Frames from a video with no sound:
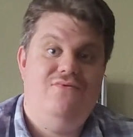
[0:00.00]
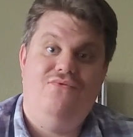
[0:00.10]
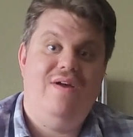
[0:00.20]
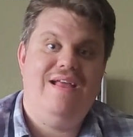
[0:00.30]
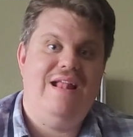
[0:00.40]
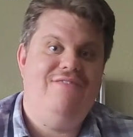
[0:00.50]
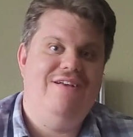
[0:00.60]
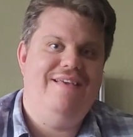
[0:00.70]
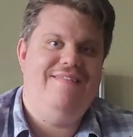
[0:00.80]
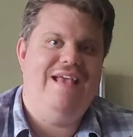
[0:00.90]
What can I
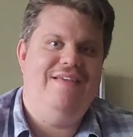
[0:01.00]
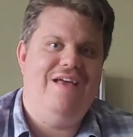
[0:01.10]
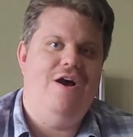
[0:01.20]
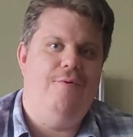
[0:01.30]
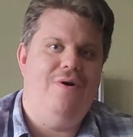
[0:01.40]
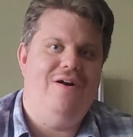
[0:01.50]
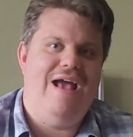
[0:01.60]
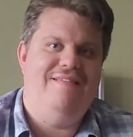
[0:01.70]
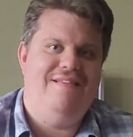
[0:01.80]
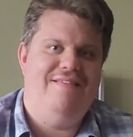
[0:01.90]
really say that Omar
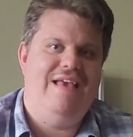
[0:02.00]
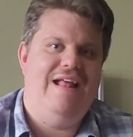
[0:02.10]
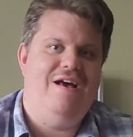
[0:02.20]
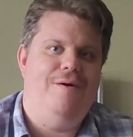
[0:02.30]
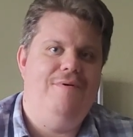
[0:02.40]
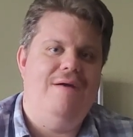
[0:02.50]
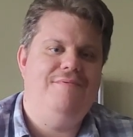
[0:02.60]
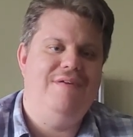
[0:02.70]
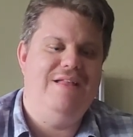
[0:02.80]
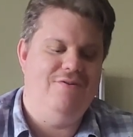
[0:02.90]
hasn't said? I'll
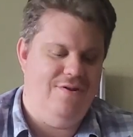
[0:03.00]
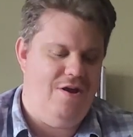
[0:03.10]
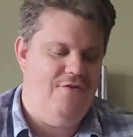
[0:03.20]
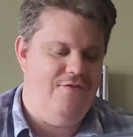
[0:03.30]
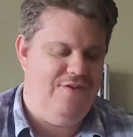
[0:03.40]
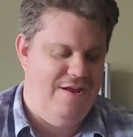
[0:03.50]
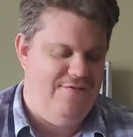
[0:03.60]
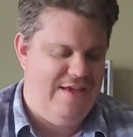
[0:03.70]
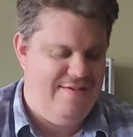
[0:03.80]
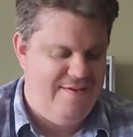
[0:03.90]
probably do an overview of
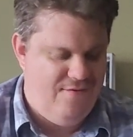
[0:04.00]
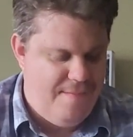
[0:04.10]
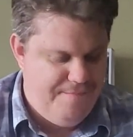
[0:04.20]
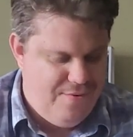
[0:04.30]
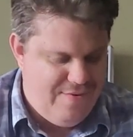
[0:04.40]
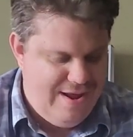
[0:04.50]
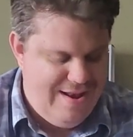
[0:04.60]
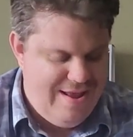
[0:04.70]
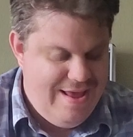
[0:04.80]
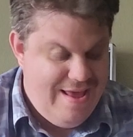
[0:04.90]
this at one
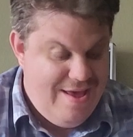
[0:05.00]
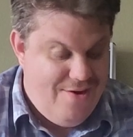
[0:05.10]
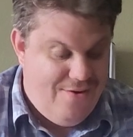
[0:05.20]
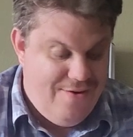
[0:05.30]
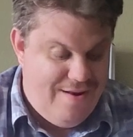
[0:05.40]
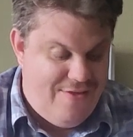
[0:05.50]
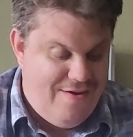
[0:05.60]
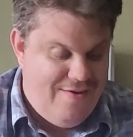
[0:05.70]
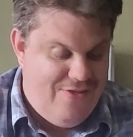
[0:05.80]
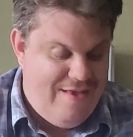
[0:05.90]
point or
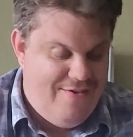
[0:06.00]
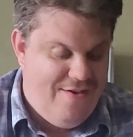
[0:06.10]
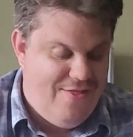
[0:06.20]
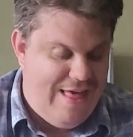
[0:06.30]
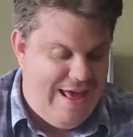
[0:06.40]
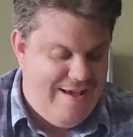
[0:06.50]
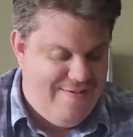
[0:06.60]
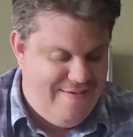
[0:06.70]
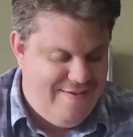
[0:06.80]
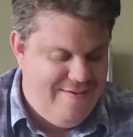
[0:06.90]
another. This
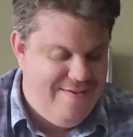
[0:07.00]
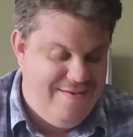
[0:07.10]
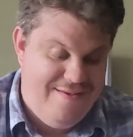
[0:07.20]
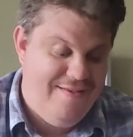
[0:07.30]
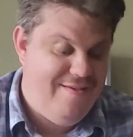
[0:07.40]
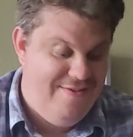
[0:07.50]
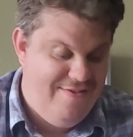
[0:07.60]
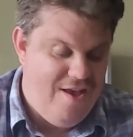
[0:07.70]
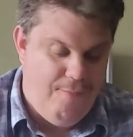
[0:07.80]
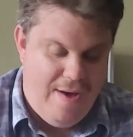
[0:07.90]
collects
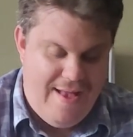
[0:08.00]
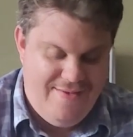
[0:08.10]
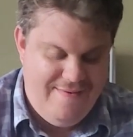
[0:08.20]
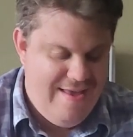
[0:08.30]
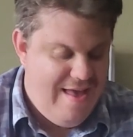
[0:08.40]
so much.